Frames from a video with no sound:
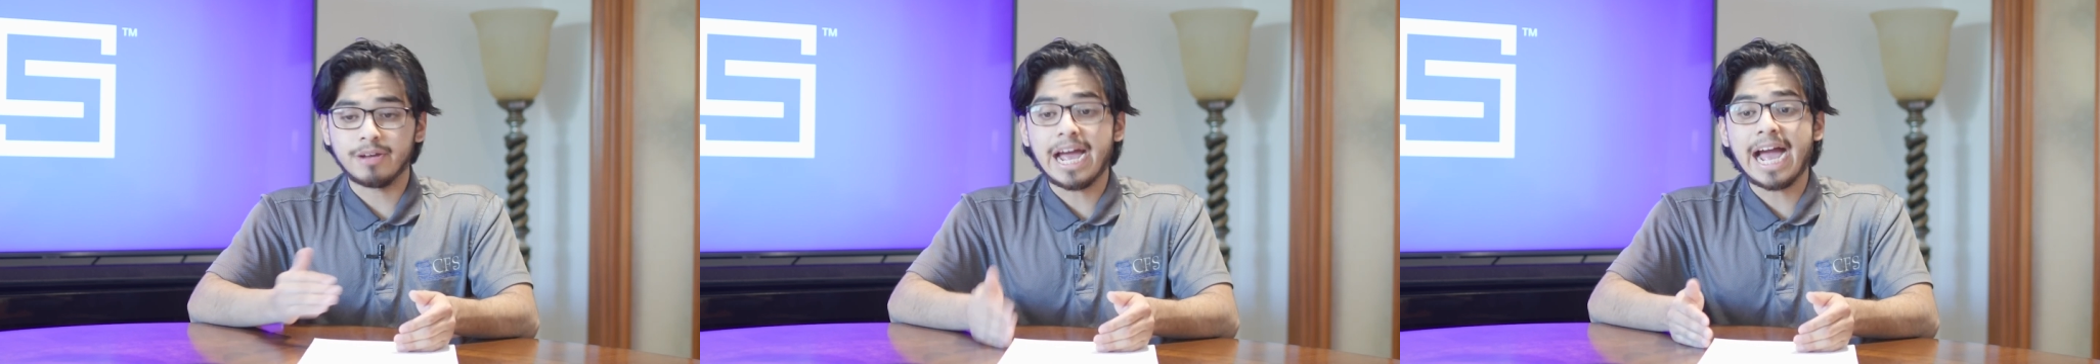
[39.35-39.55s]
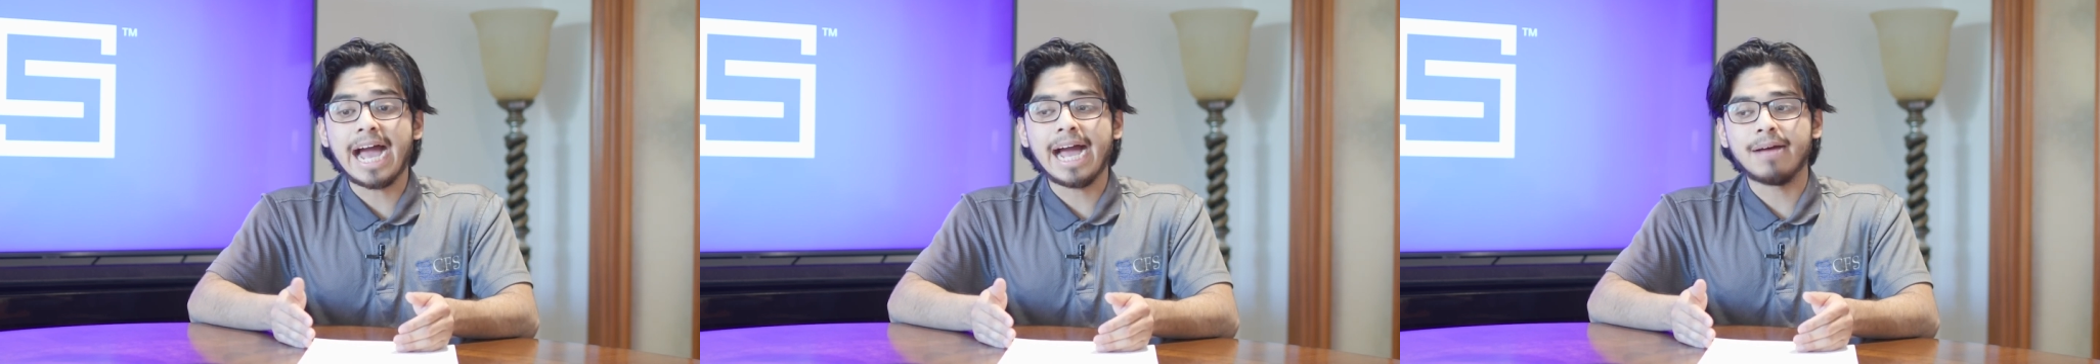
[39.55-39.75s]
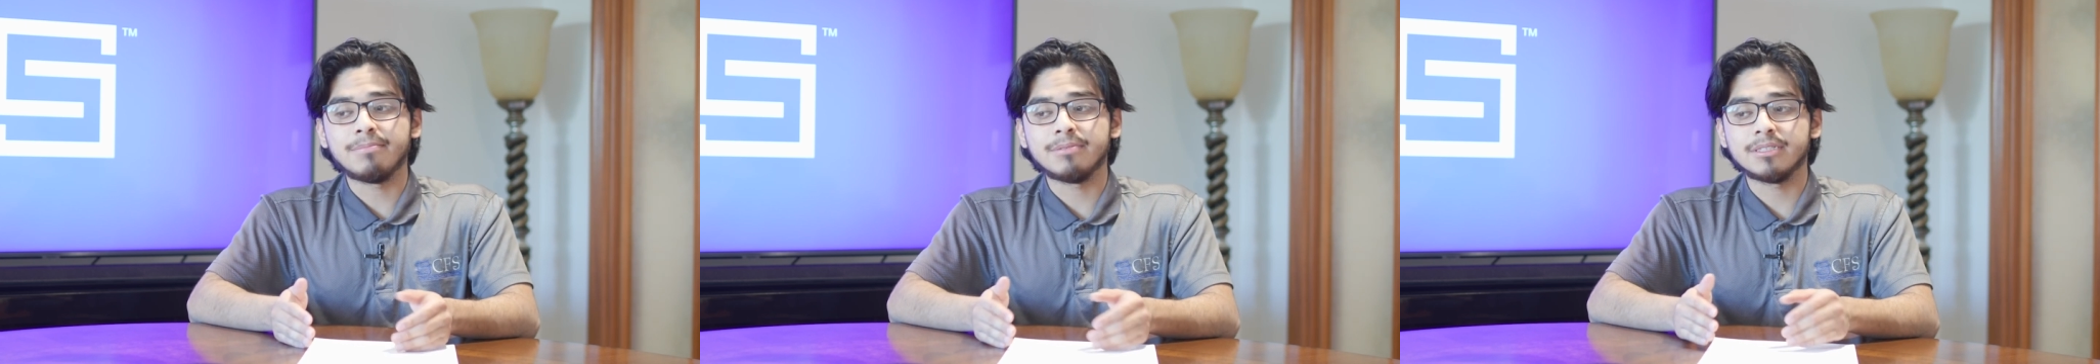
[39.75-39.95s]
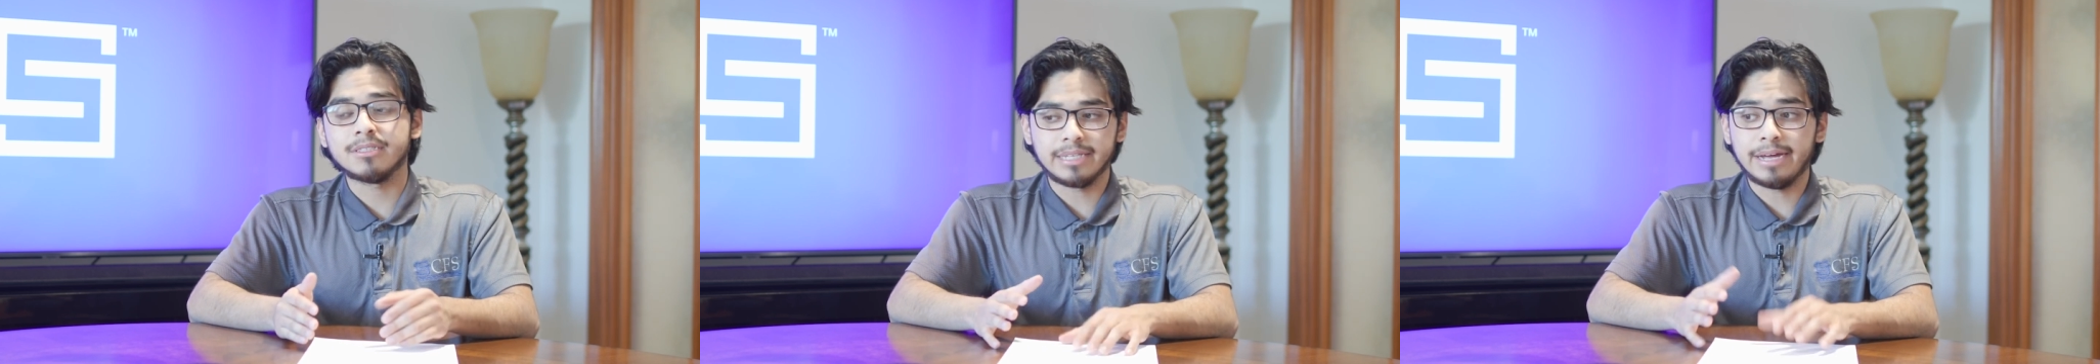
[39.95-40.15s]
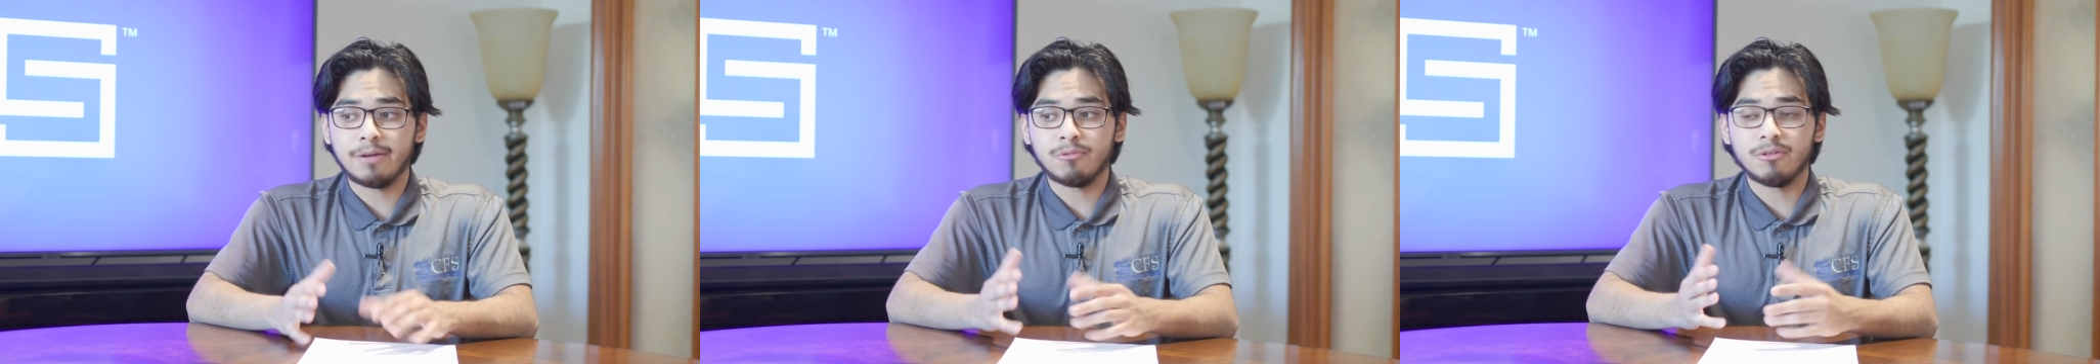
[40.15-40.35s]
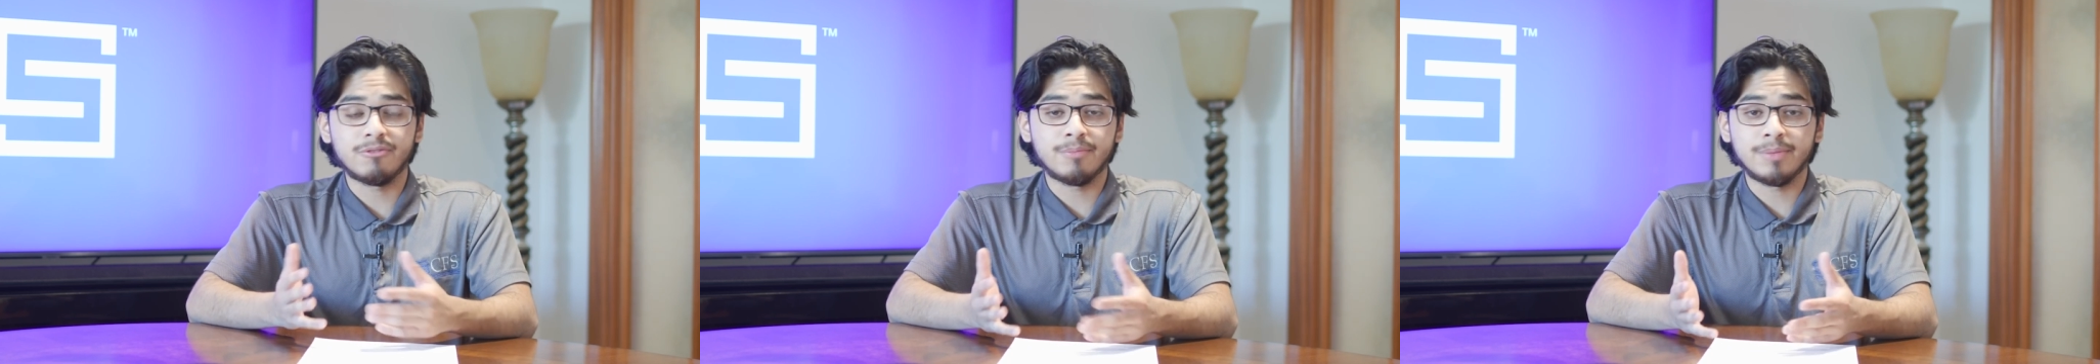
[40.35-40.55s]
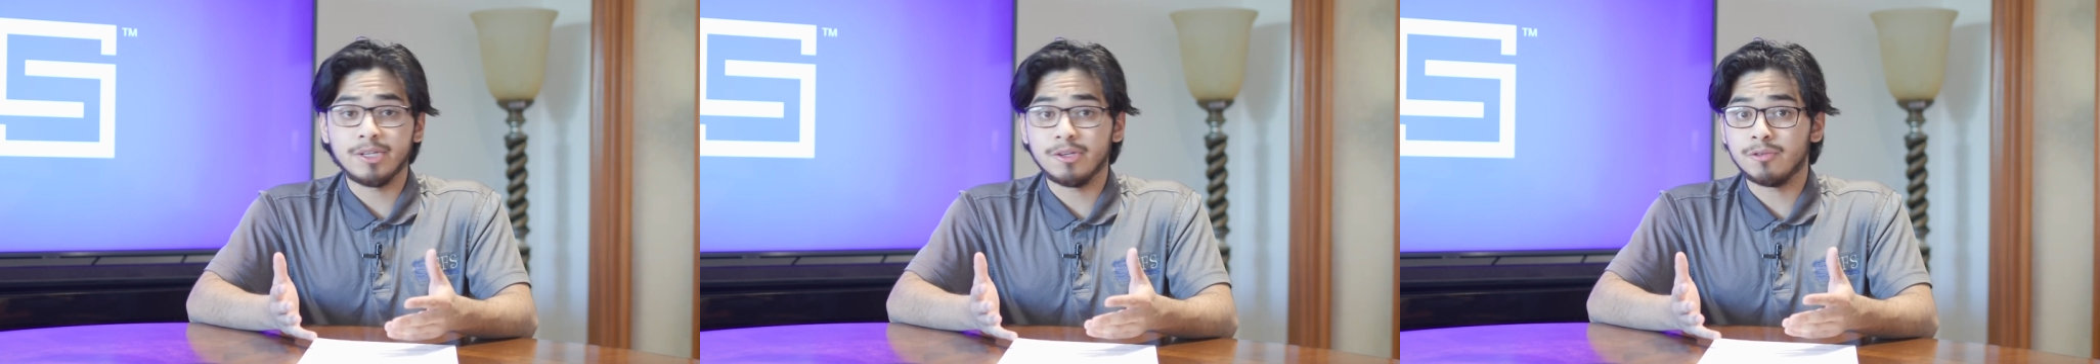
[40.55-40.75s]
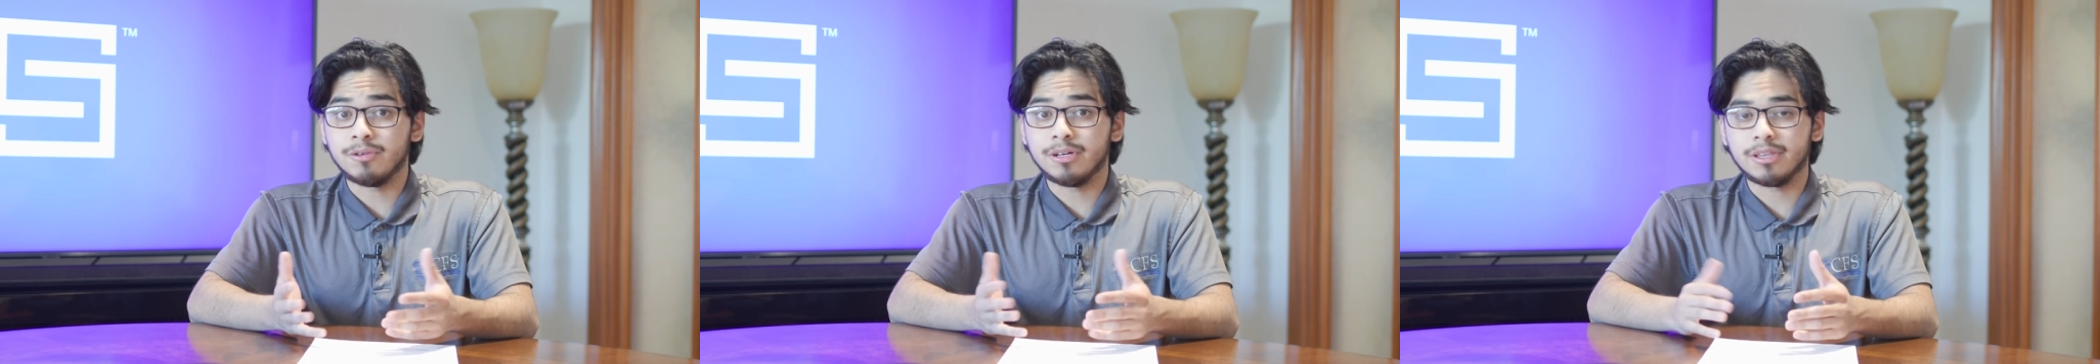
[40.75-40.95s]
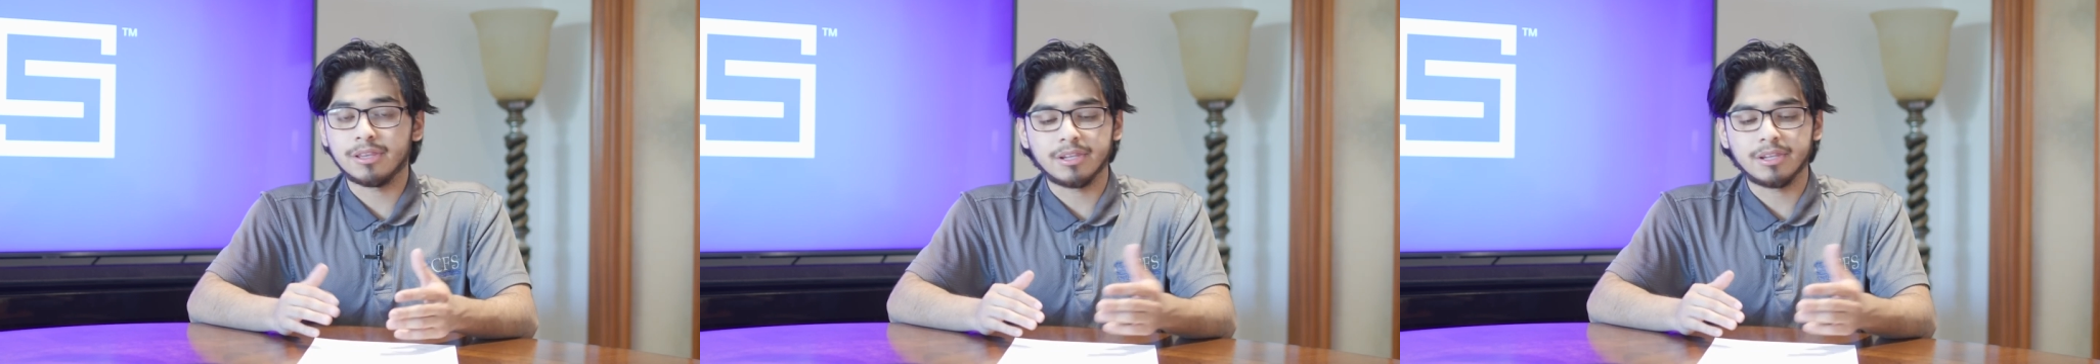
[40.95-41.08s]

apps that we're familiar with,